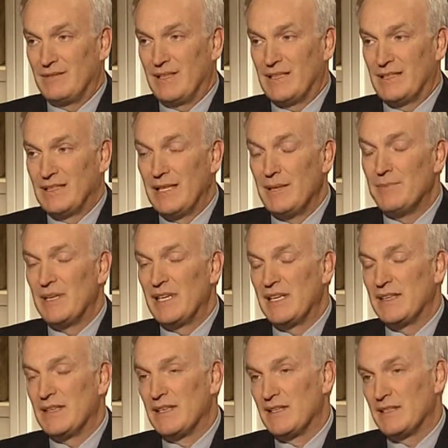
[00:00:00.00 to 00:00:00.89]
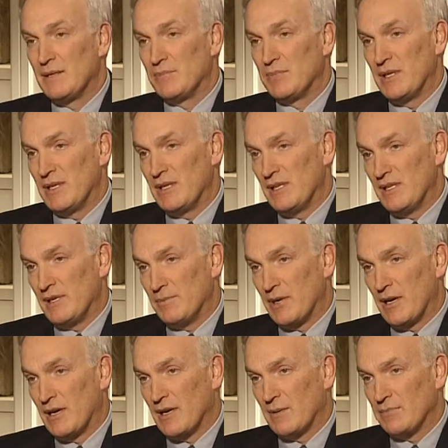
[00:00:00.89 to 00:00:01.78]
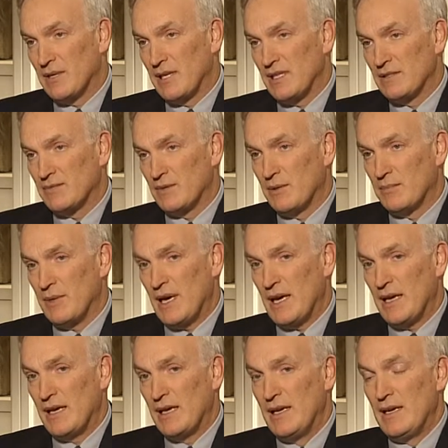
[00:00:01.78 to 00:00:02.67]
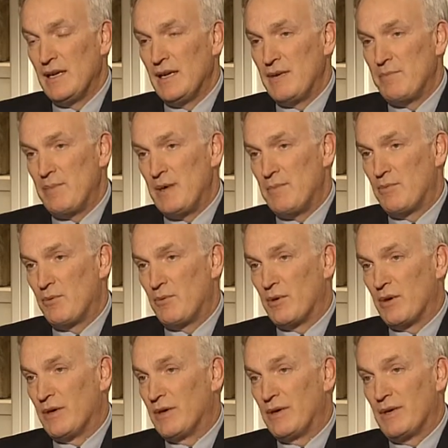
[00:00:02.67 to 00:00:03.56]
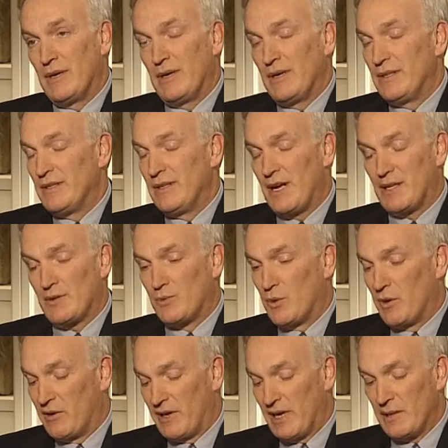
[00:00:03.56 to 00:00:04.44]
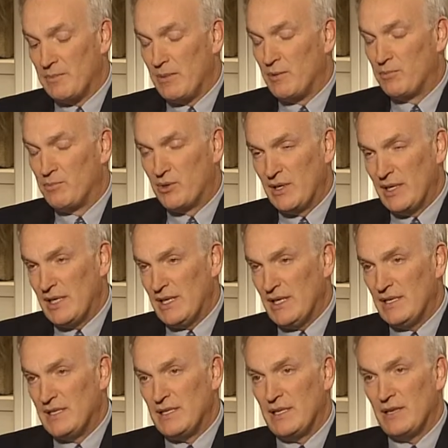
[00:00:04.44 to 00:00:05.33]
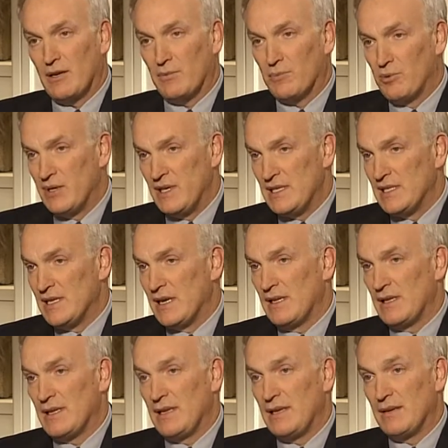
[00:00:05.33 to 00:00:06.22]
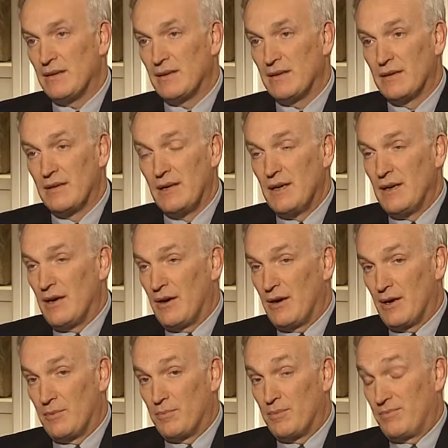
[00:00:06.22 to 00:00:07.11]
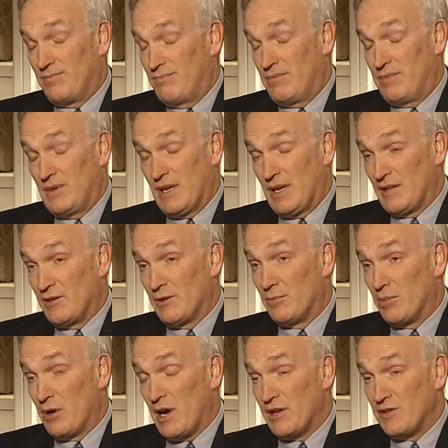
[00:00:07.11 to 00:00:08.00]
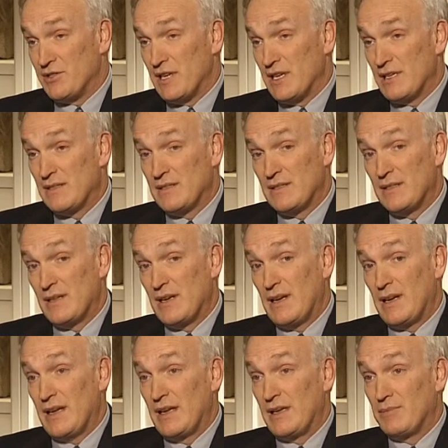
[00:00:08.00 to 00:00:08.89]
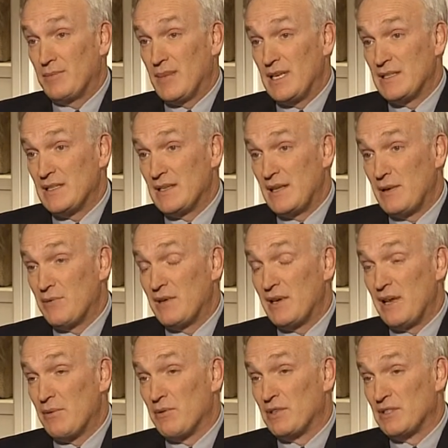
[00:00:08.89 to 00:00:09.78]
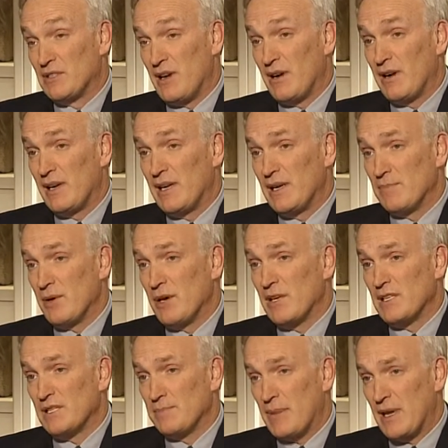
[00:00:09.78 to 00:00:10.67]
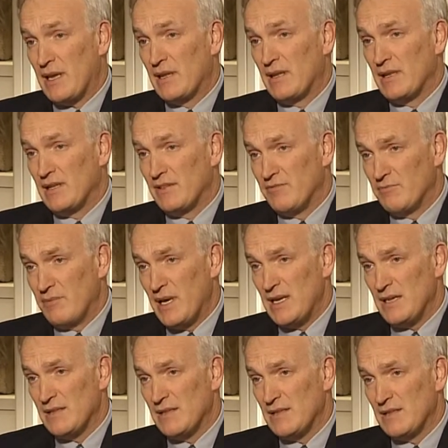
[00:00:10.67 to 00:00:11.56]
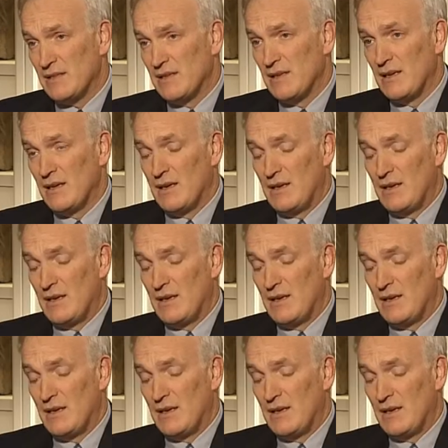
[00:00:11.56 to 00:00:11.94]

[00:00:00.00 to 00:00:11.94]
limited discipline in the marketplace, whereby people were not worrying about pre-leasing or pre-selling or their projects, and basically they were starting them on a speculative basis.